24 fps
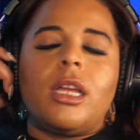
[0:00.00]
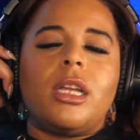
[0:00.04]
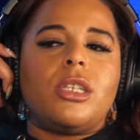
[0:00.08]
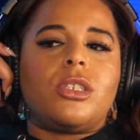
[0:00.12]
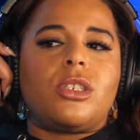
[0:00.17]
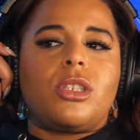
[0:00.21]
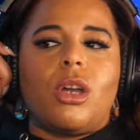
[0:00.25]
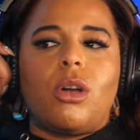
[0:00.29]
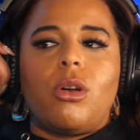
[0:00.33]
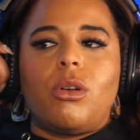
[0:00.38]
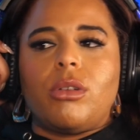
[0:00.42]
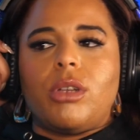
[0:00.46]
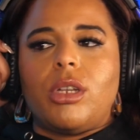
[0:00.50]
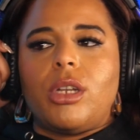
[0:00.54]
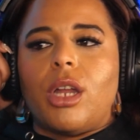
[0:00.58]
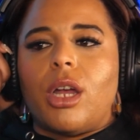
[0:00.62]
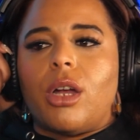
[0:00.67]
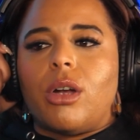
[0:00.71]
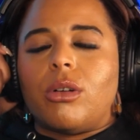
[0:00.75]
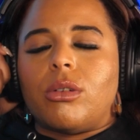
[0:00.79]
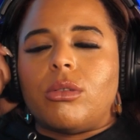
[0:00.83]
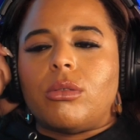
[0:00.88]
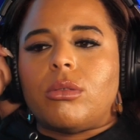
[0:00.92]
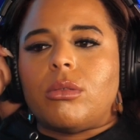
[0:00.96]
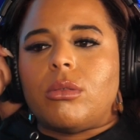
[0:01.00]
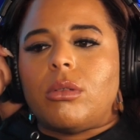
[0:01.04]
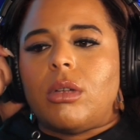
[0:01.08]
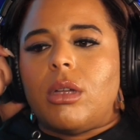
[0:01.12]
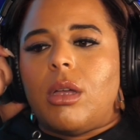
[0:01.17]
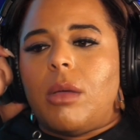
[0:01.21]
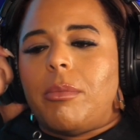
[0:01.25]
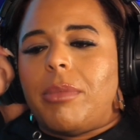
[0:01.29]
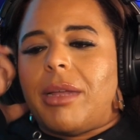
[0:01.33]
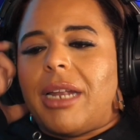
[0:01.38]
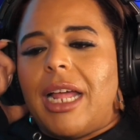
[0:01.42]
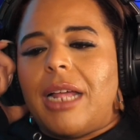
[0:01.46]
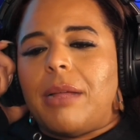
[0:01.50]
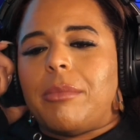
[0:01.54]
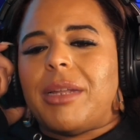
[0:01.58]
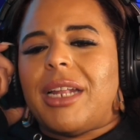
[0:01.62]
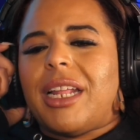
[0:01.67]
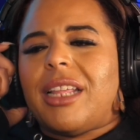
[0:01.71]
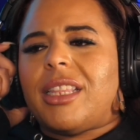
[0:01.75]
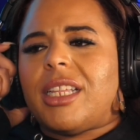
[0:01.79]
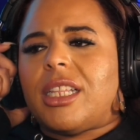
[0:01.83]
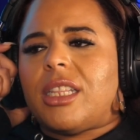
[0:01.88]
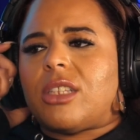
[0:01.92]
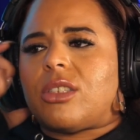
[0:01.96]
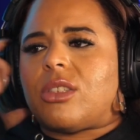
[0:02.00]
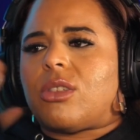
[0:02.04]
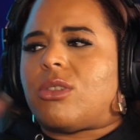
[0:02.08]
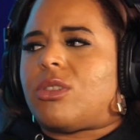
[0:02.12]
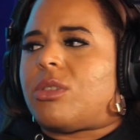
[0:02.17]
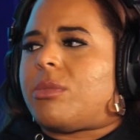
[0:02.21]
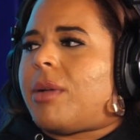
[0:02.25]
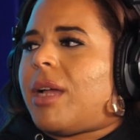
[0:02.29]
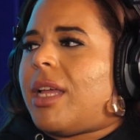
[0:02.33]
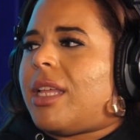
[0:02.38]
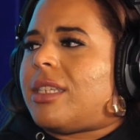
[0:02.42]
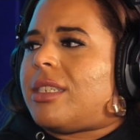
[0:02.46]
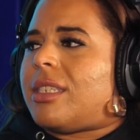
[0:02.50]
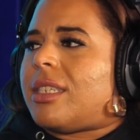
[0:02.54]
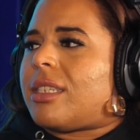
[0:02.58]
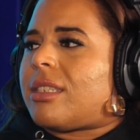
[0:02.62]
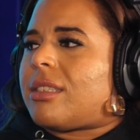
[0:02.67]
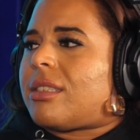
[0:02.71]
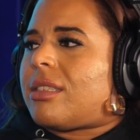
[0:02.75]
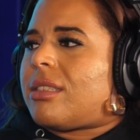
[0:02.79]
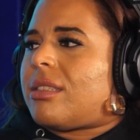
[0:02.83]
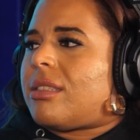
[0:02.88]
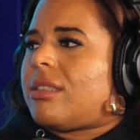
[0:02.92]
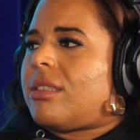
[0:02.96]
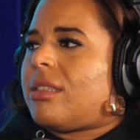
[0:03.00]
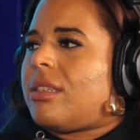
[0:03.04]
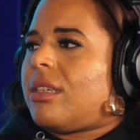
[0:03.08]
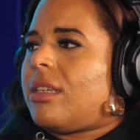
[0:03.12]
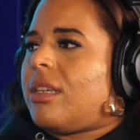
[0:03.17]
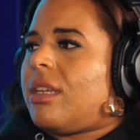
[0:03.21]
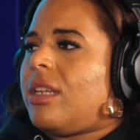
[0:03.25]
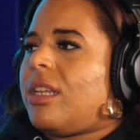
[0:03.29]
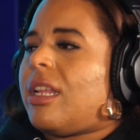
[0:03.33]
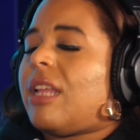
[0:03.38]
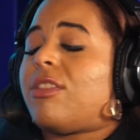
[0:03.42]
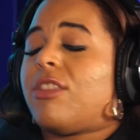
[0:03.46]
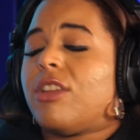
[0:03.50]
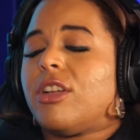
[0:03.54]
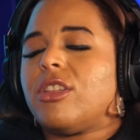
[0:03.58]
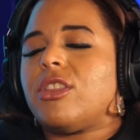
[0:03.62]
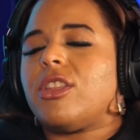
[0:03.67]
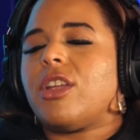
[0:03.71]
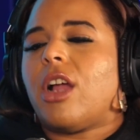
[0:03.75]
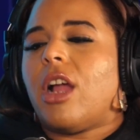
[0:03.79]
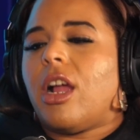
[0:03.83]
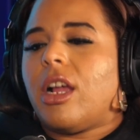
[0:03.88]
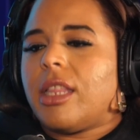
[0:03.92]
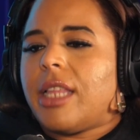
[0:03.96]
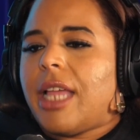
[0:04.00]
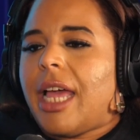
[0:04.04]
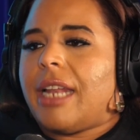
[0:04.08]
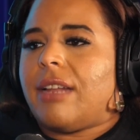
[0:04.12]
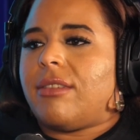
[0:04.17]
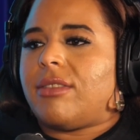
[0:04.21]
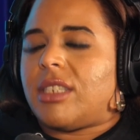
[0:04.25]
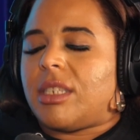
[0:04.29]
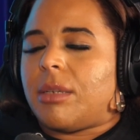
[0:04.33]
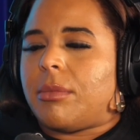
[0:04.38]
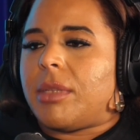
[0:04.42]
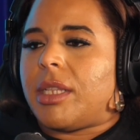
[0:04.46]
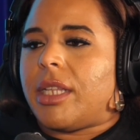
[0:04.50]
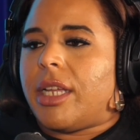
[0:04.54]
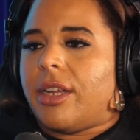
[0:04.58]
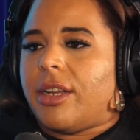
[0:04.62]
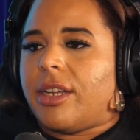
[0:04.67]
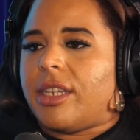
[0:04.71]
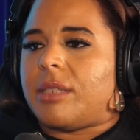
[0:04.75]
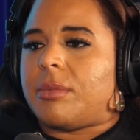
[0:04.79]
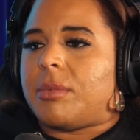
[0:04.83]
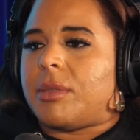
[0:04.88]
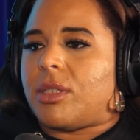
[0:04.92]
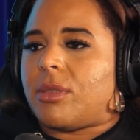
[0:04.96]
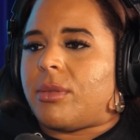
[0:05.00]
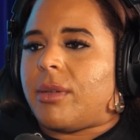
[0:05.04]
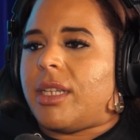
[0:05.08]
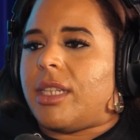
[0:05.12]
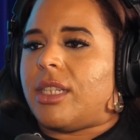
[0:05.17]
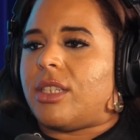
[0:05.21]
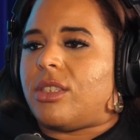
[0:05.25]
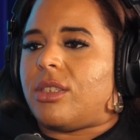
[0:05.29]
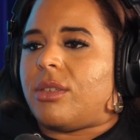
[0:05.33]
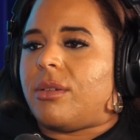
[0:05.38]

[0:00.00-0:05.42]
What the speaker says: So, but I think the social politics, there are a lot of similarities between the two